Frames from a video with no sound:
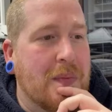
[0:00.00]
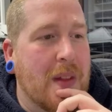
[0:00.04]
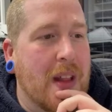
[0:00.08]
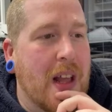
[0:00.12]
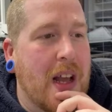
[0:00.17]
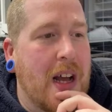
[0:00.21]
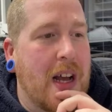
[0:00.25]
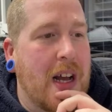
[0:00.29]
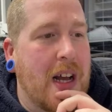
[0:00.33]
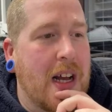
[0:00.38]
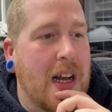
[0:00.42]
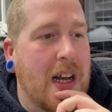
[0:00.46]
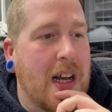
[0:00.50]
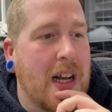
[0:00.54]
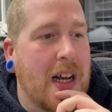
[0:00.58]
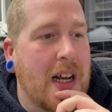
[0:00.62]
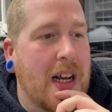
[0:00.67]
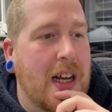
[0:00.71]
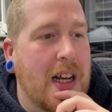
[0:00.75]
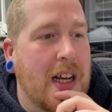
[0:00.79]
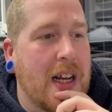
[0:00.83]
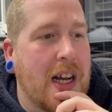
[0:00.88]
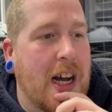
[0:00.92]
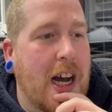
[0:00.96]

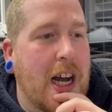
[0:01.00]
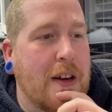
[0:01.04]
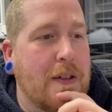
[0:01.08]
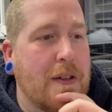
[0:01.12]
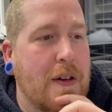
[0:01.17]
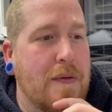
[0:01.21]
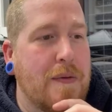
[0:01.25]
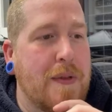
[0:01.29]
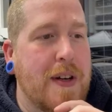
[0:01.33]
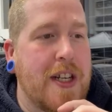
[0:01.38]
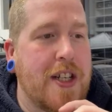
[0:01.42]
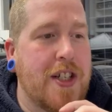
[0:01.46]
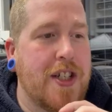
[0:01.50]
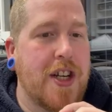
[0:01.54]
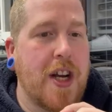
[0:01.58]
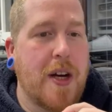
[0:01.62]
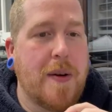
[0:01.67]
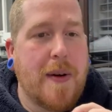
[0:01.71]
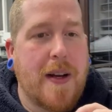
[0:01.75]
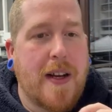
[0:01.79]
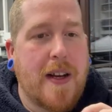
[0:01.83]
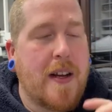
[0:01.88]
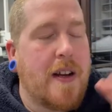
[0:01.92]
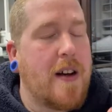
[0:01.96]
Uh, Ira,
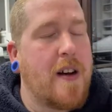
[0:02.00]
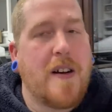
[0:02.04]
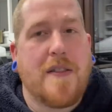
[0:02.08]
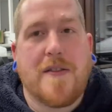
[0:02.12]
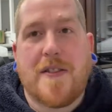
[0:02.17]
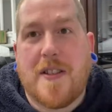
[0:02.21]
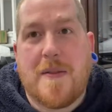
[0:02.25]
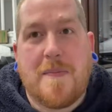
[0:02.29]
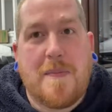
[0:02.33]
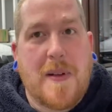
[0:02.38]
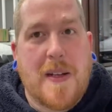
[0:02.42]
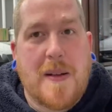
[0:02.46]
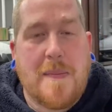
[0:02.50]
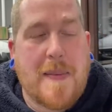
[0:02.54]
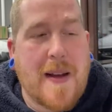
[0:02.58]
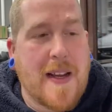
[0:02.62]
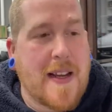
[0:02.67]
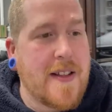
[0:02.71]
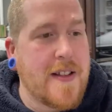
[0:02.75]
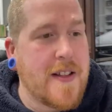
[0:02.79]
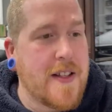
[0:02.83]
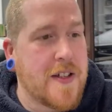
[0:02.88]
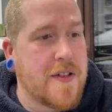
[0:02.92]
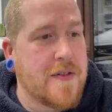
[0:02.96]
reshow it. I'll just put it
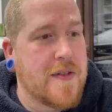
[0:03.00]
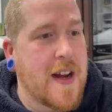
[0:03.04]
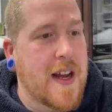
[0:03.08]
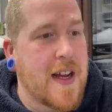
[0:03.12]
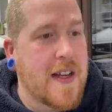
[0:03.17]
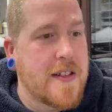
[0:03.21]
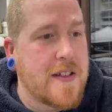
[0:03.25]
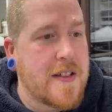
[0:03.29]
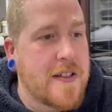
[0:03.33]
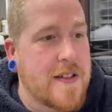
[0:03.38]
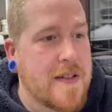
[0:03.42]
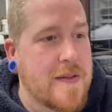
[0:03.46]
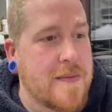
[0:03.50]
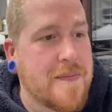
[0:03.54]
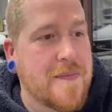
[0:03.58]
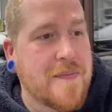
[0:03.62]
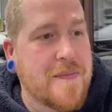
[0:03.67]
back in the trash.